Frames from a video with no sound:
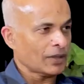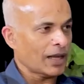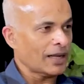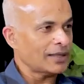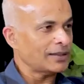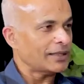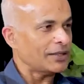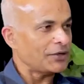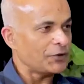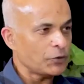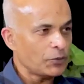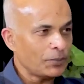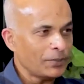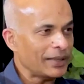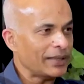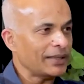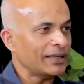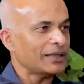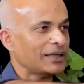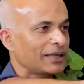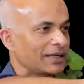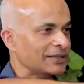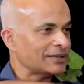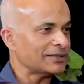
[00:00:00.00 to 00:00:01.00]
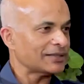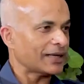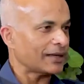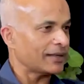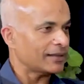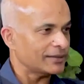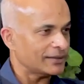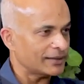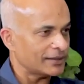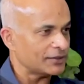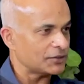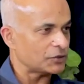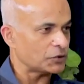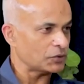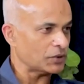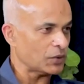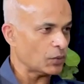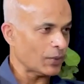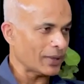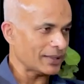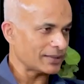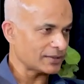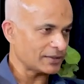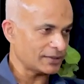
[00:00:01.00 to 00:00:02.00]
And then you immediately surrender to the
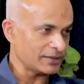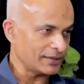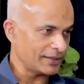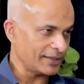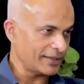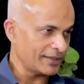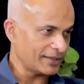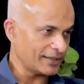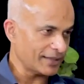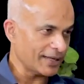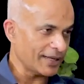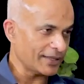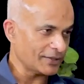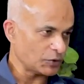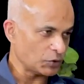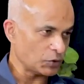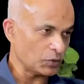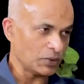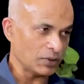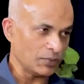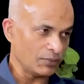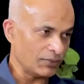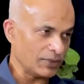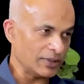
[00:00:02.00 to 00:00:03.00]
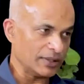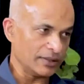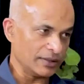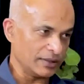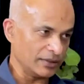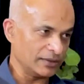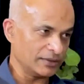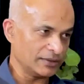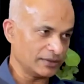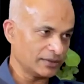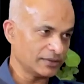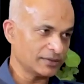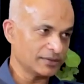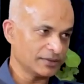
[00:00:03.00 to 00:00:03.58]
Western intellectual world.